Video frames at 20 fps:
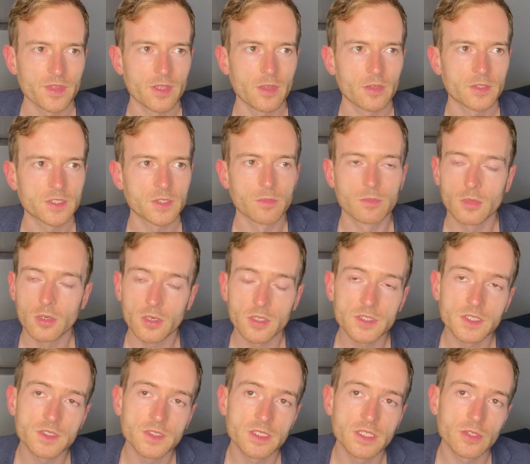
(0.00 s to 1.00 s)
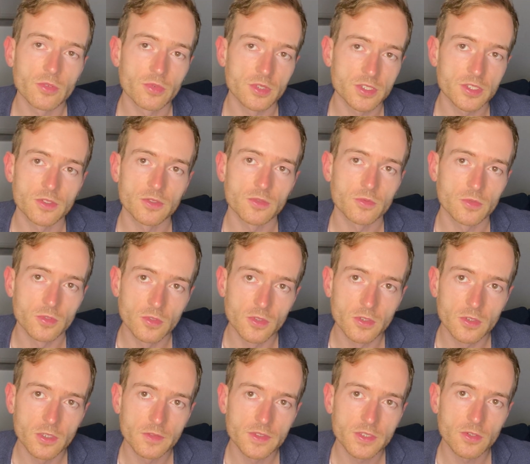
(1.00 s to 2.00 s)
You know, so Mars is the original
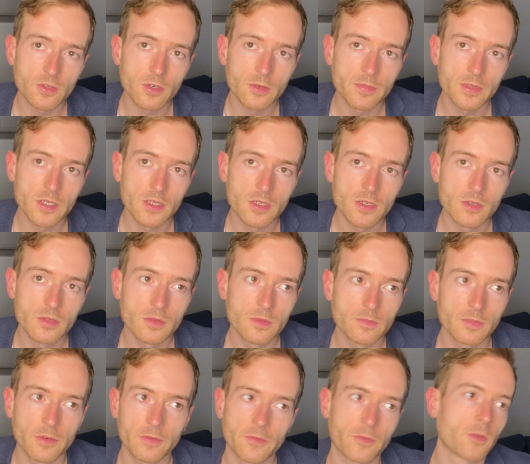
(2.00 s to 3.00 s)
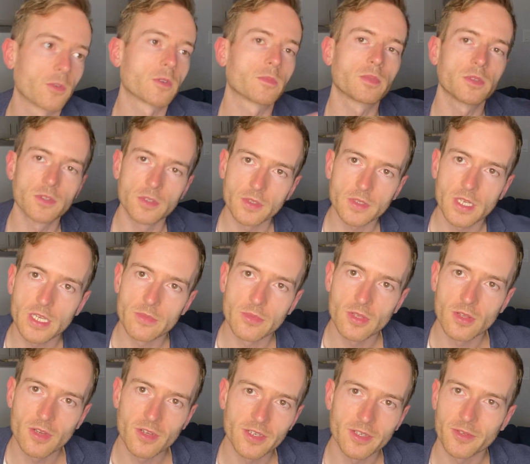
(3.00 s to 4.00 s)
ruler of Scorpio before Pluto came
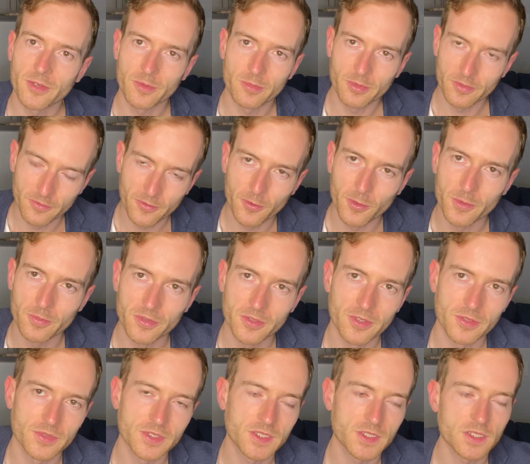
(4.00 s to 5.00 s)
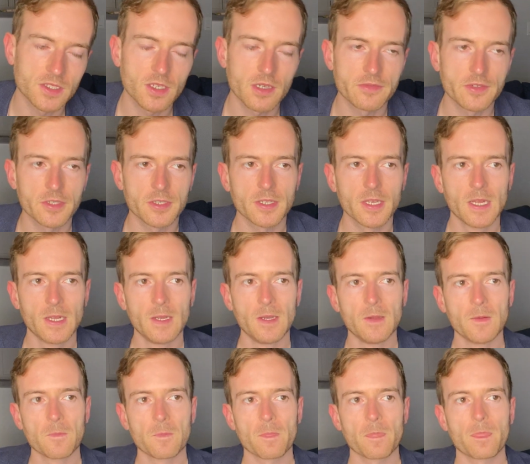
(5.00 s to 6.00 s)
along, or before Pluto was discovered.
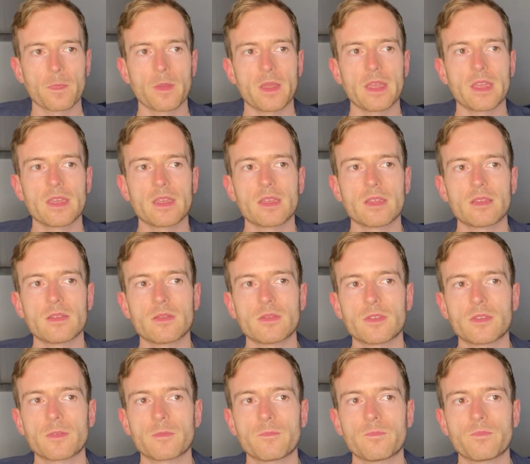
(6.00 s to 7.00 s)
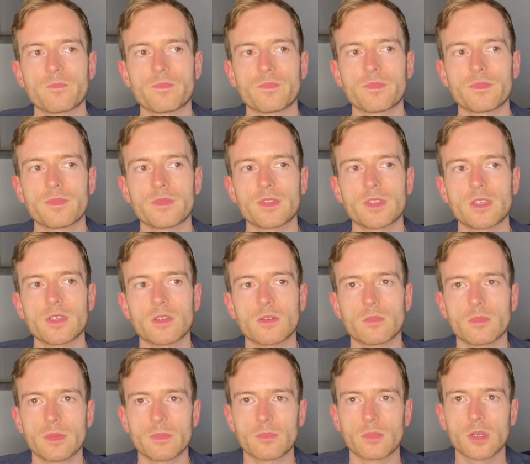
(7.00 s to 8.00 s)
And you know,
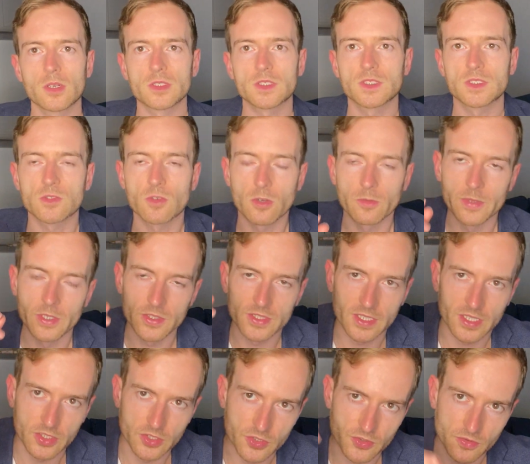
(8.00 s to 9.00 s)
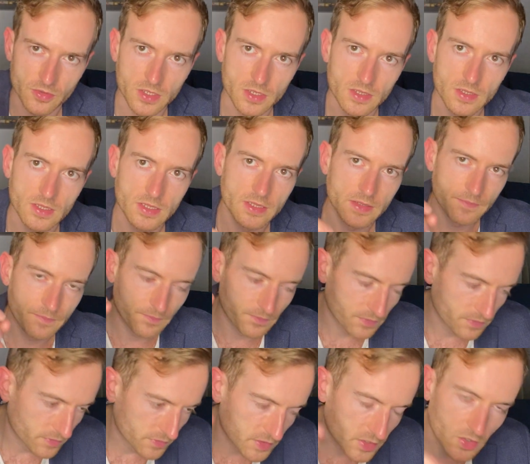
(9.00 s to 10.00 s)
Mars and Scorpio is like a drill.
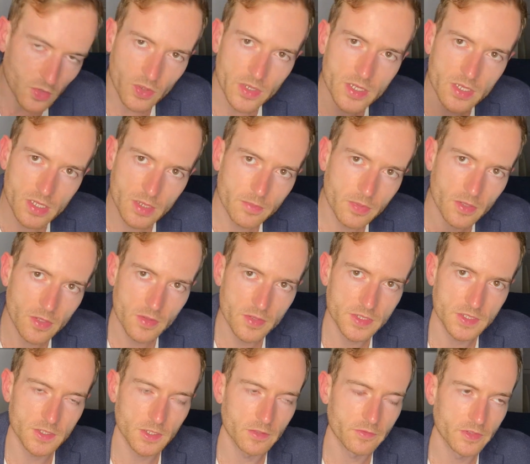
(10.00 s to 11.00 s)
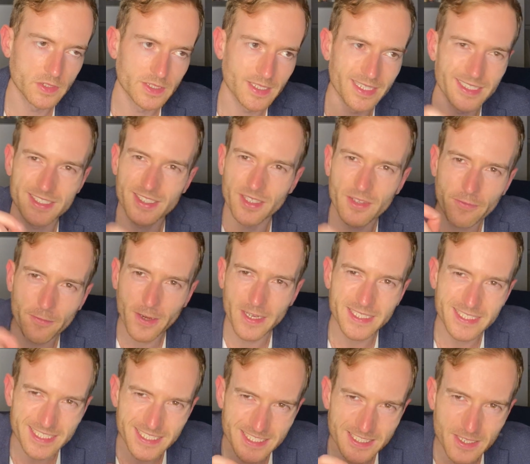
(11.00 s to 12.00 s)
It's going to get below the surface. It's going to
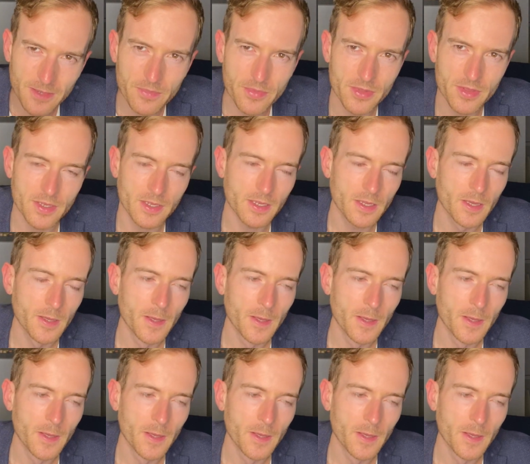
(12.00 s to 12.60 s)
find something.